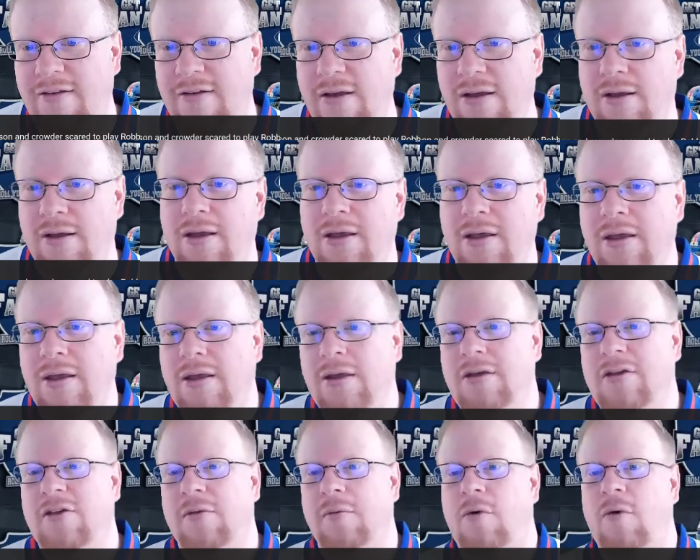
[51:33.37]
to
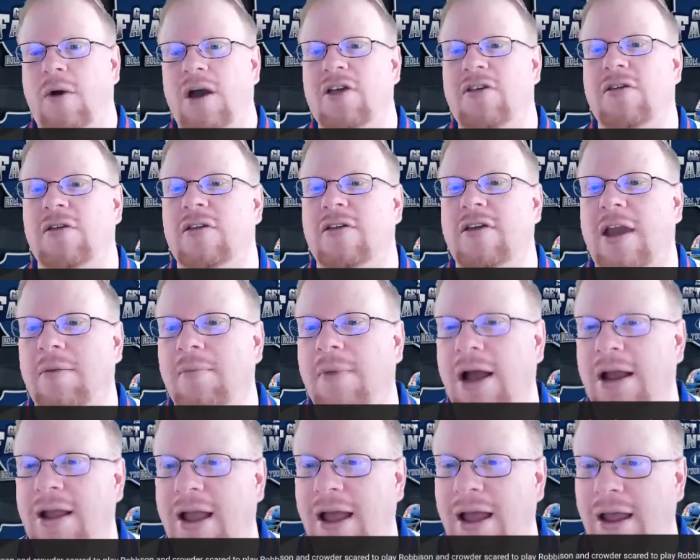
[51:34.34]
some questions. Hey,
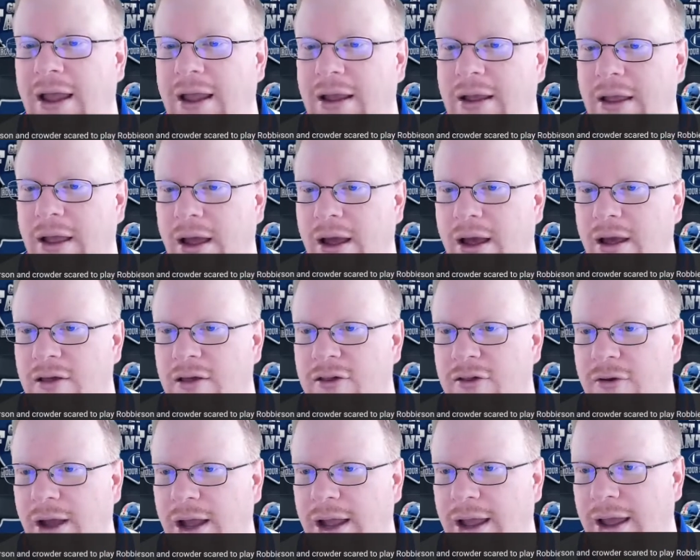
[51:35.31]
Mike,
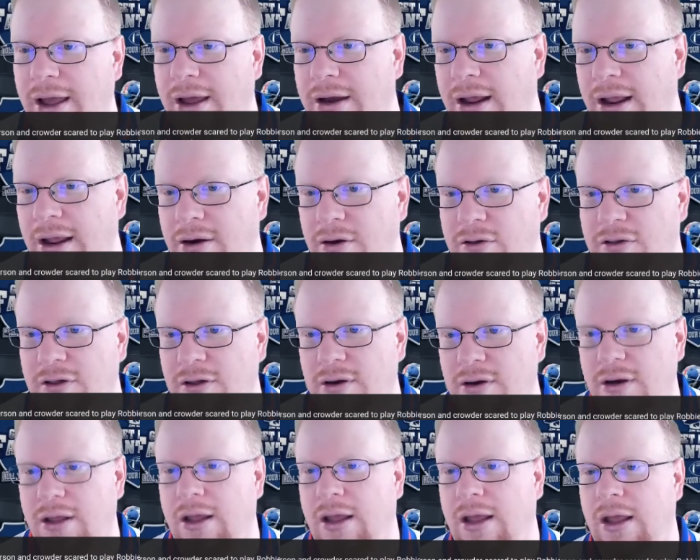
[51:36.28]
so I had
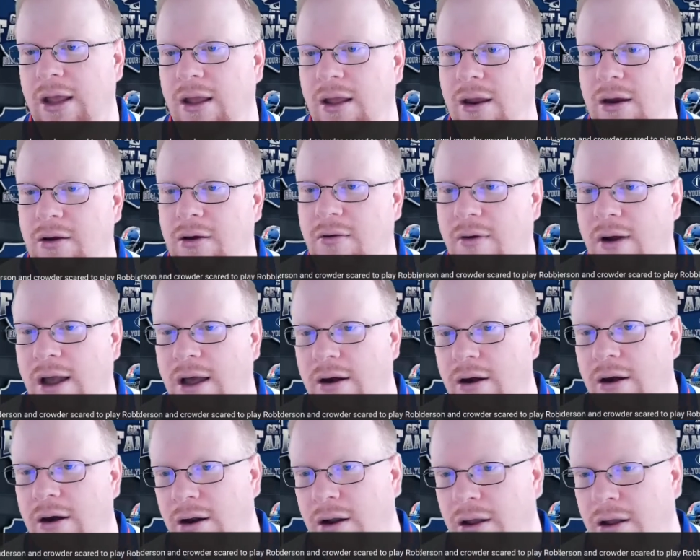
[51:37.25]
Anderson and
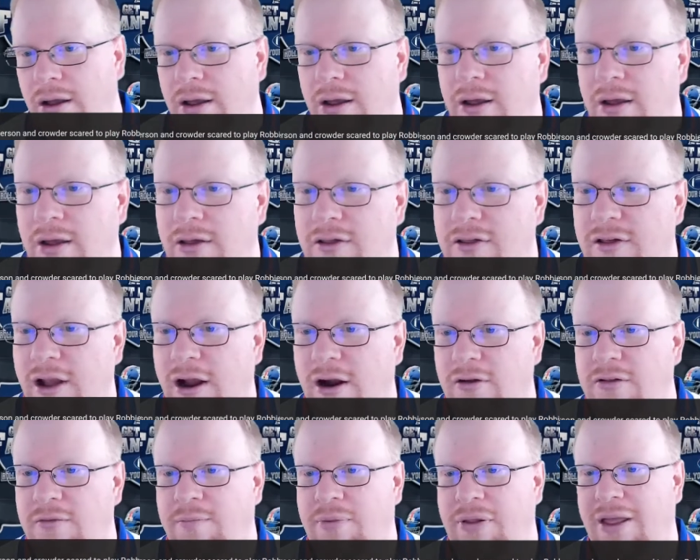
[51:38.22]
Crowder
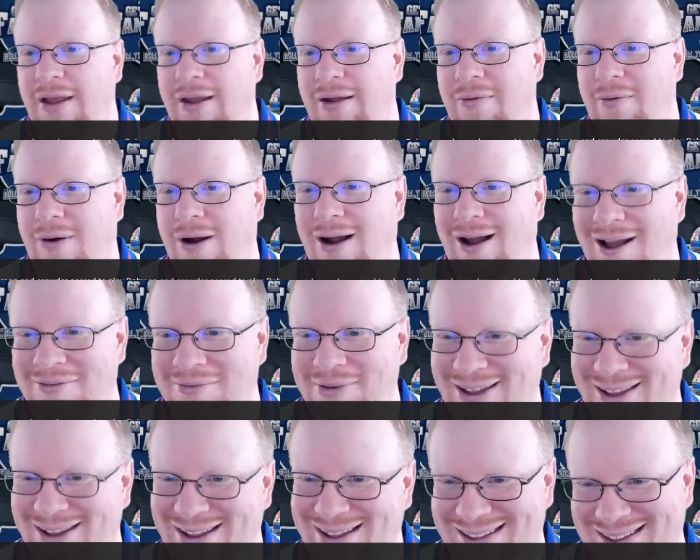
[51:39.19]
scared to play
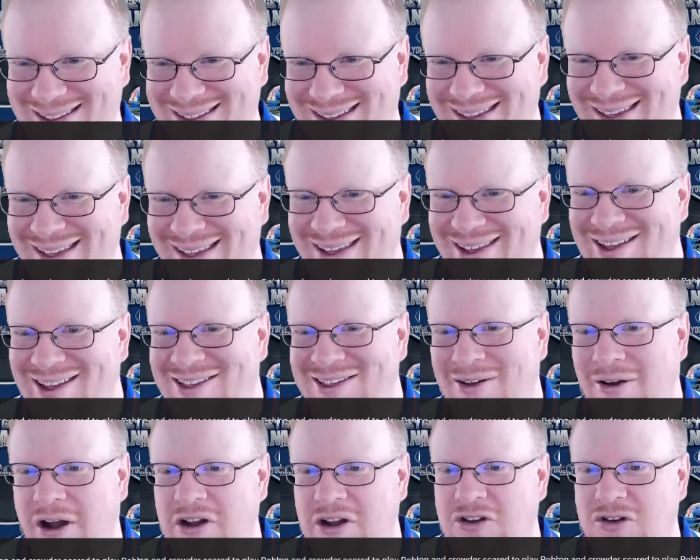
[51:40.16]
Robbie.
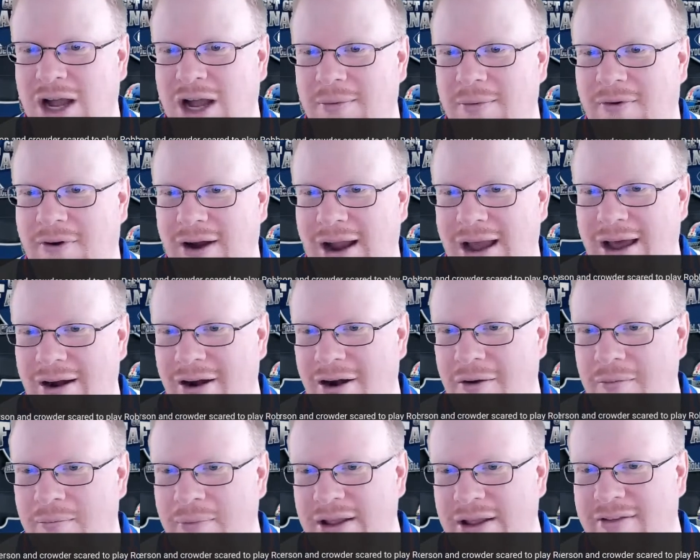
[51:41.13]
So I dropped
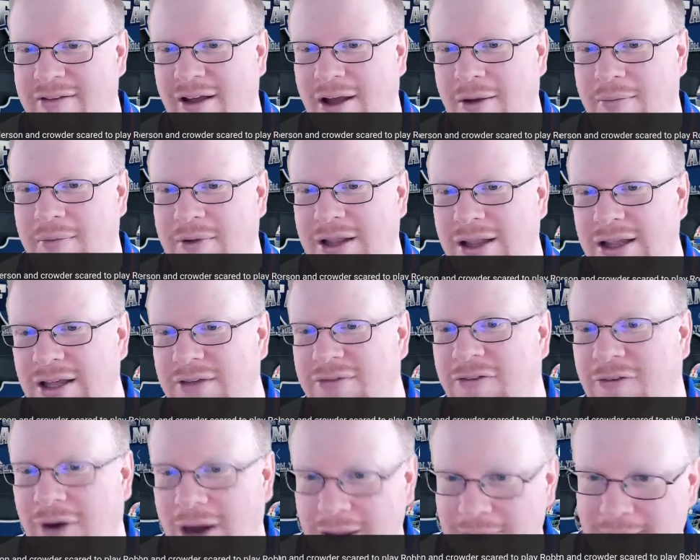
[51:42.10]
Crowder and picked up
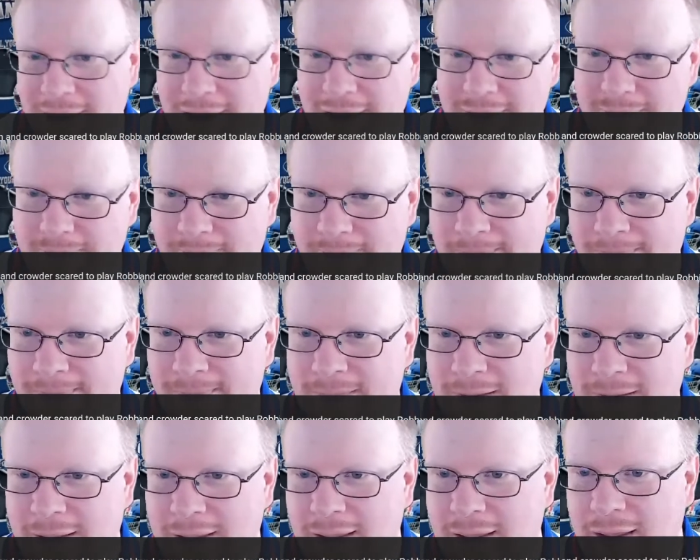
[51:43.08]
Khalif Raymond.
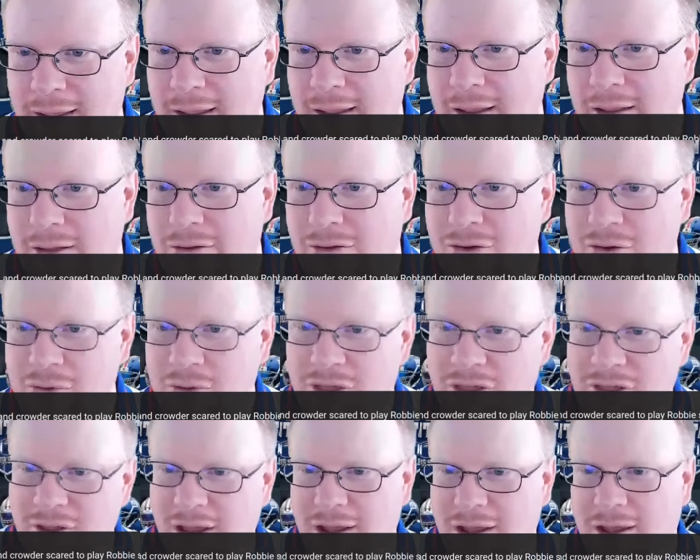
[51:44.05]
Do you
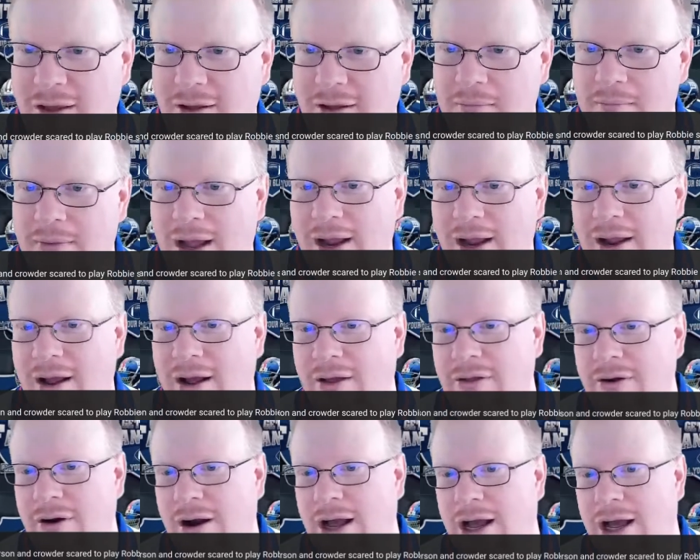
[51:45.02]
think my
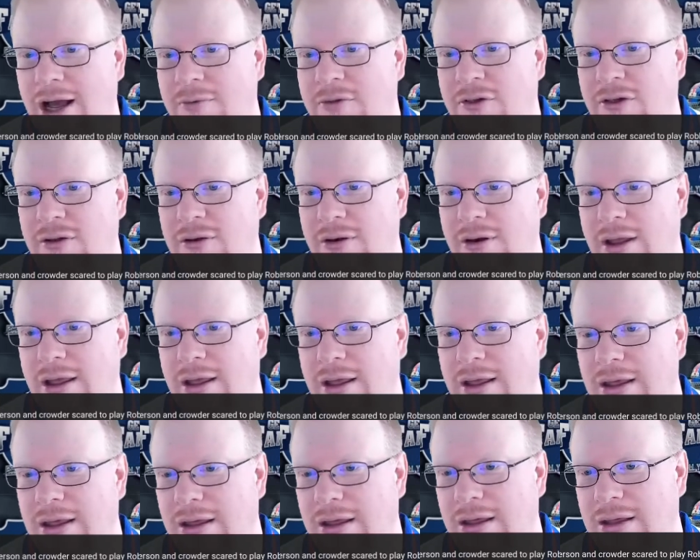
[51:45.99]
other option
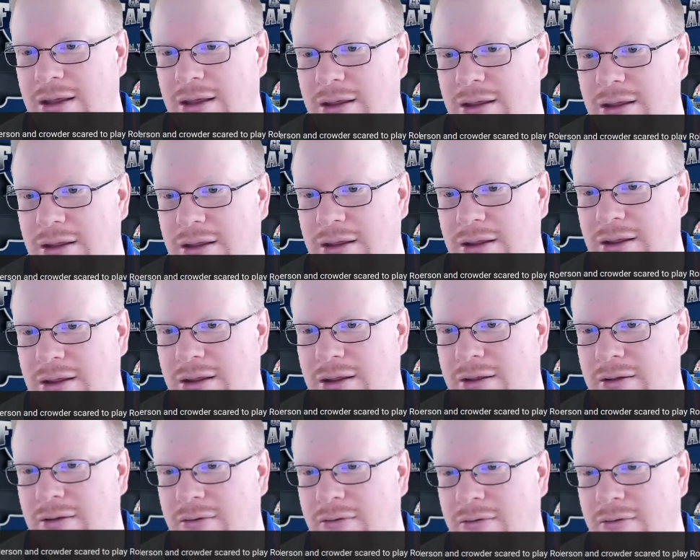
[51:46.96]
is